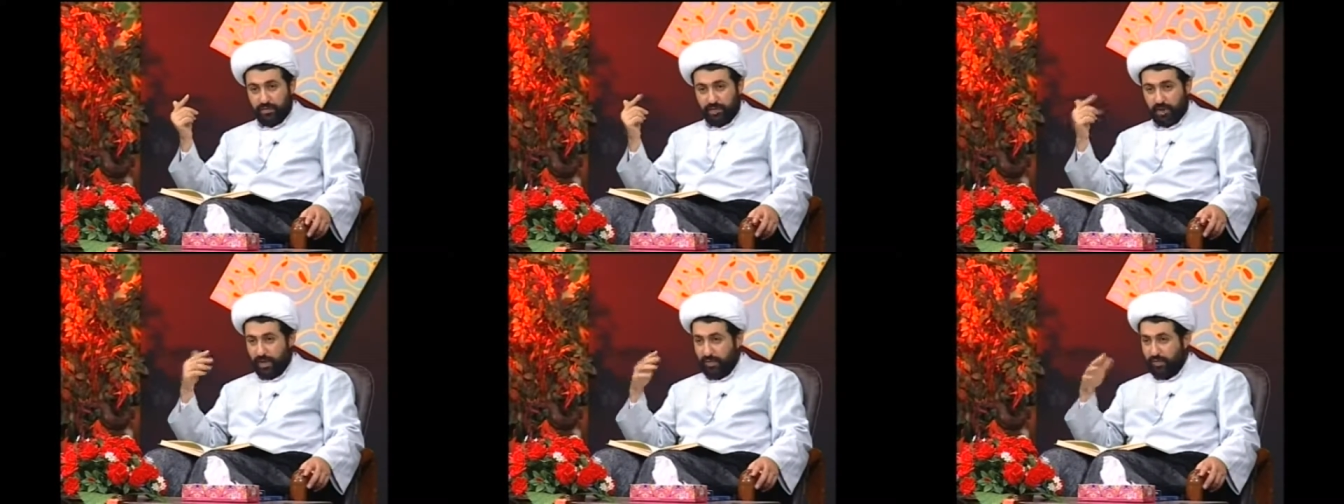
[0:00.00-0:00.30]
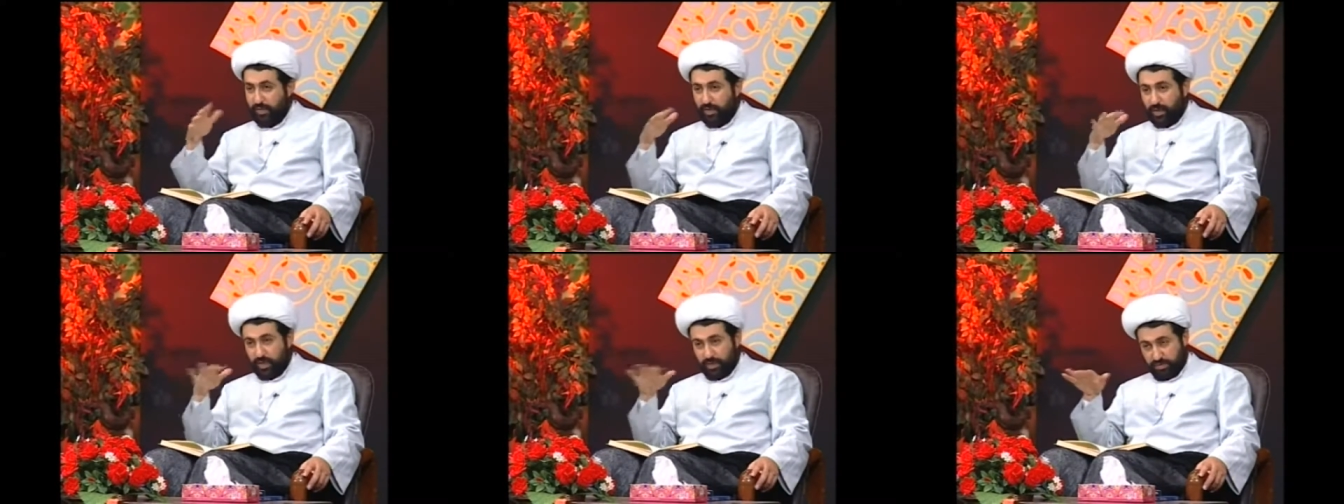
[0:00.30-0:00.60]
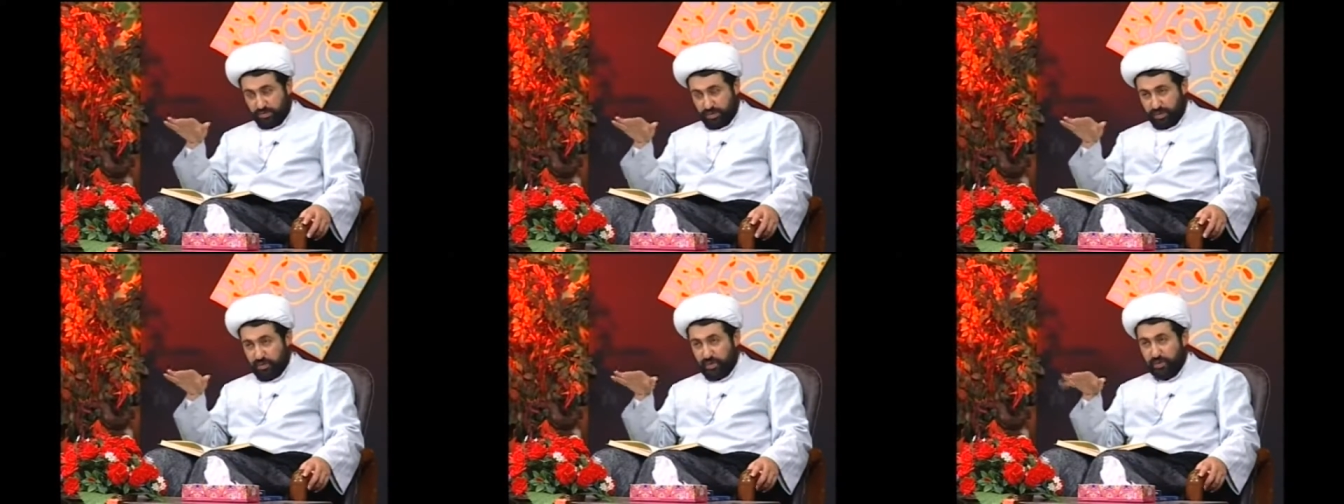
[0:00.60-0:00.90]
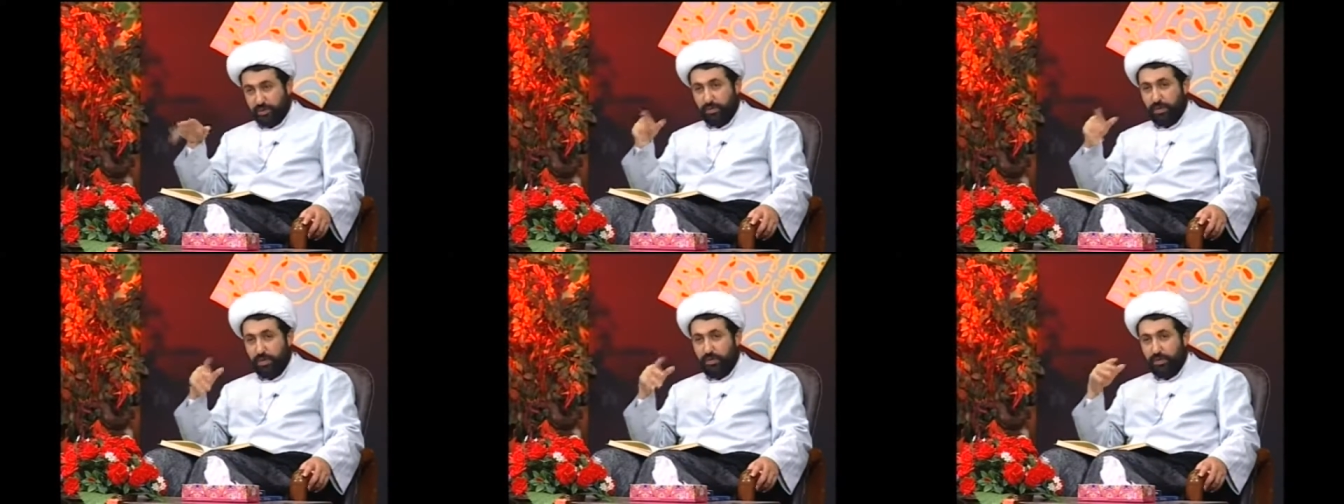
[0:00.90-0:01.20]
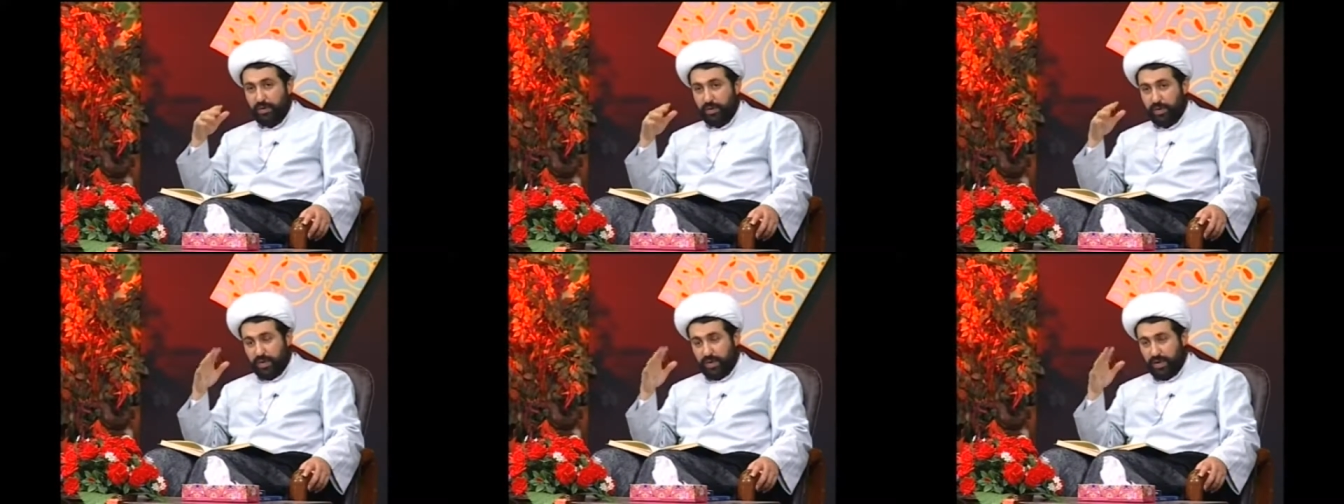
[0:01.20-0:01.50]
I mean non-religious
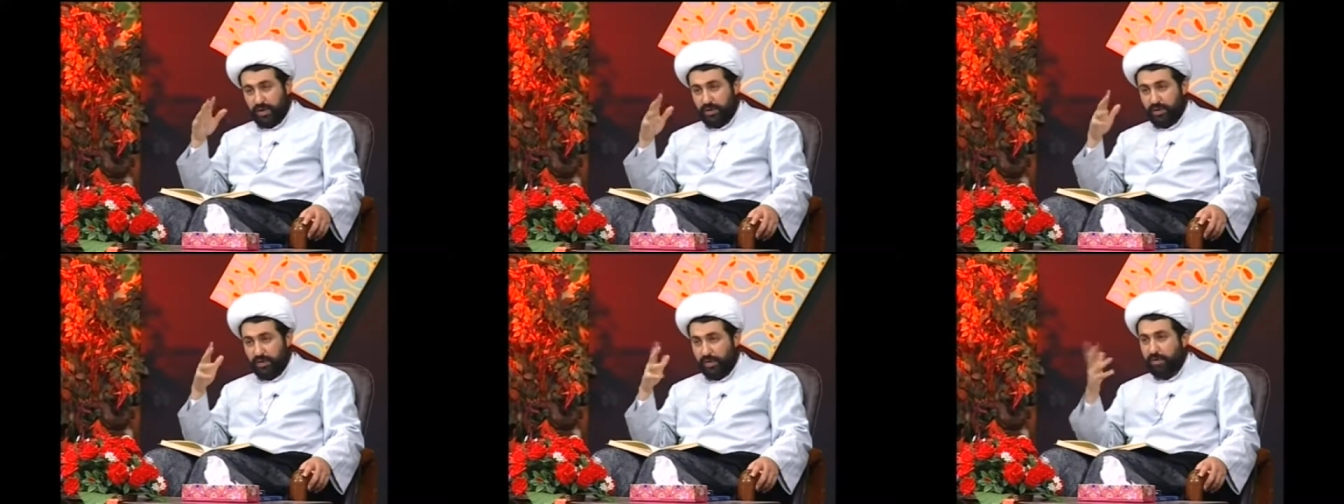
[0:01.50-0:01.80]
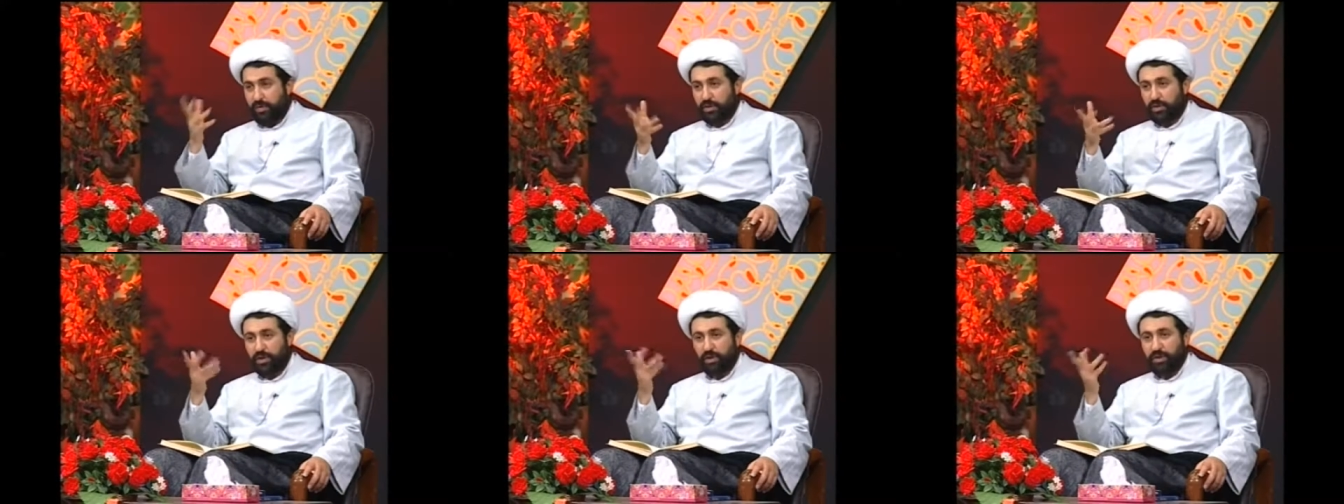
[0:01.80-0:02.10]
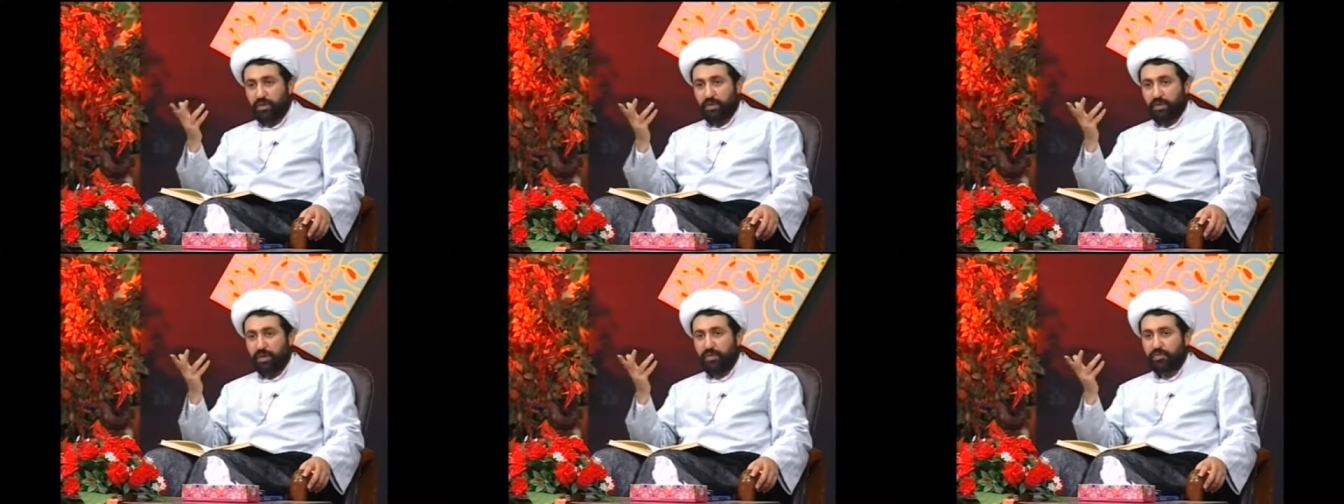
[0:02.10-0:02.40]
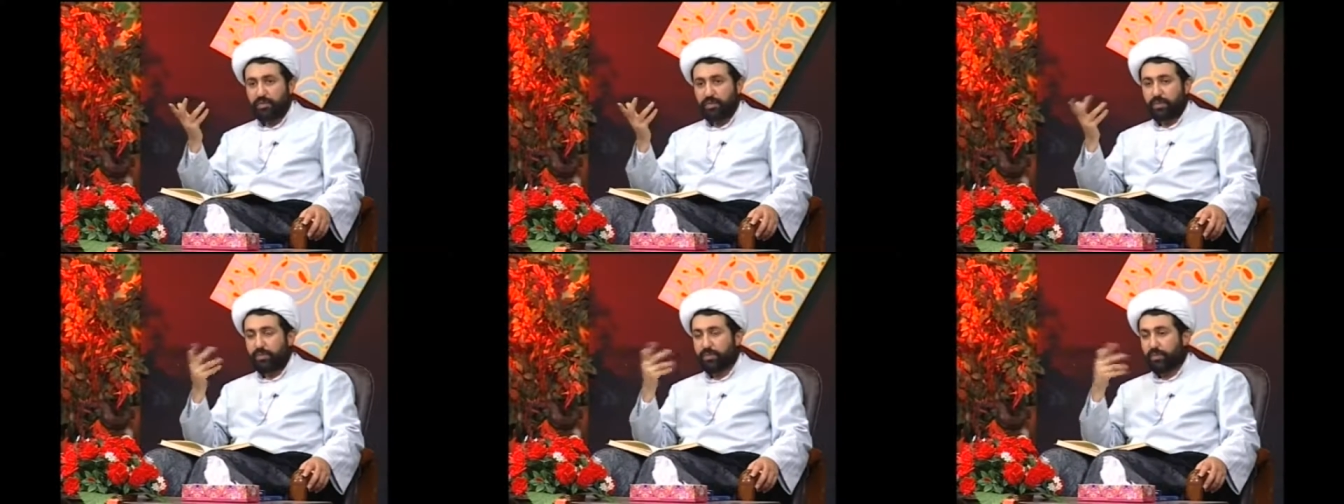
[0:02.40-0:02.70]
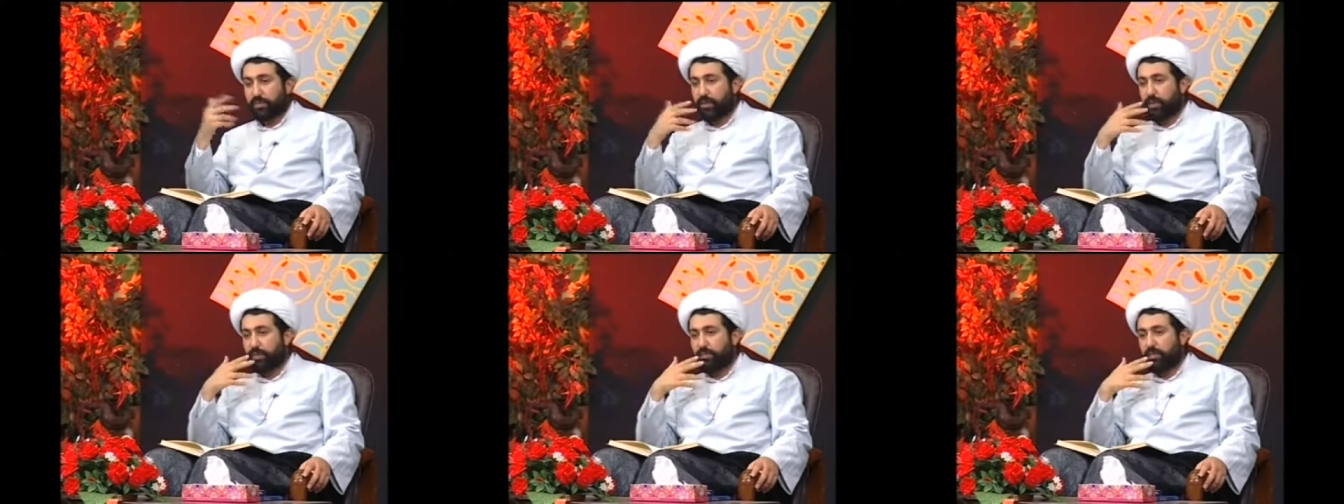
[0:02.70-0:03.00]
people and the majority of the,
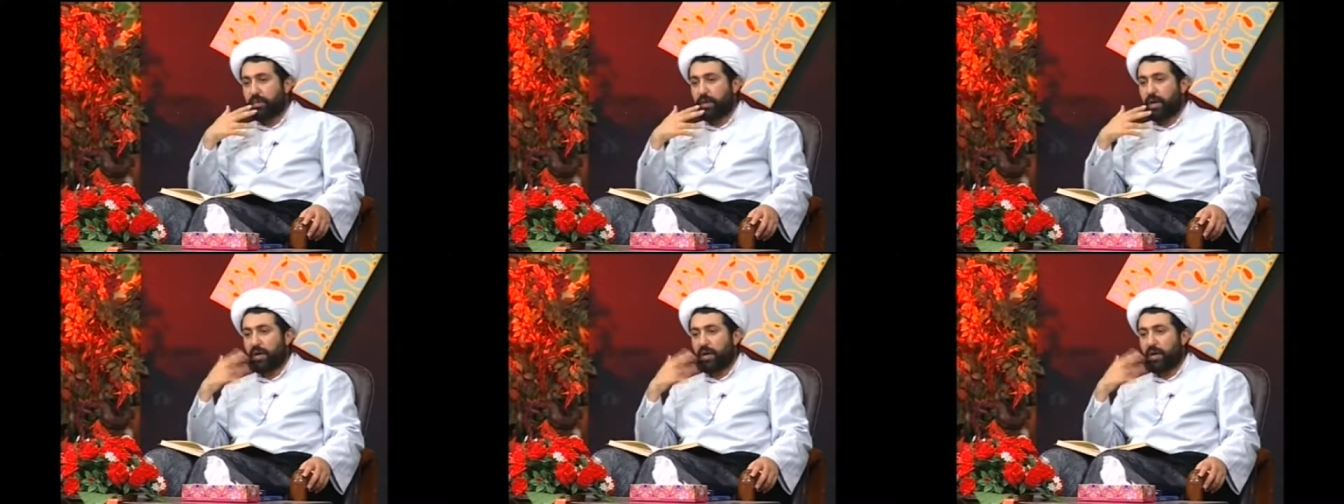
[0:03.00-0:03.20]
you know,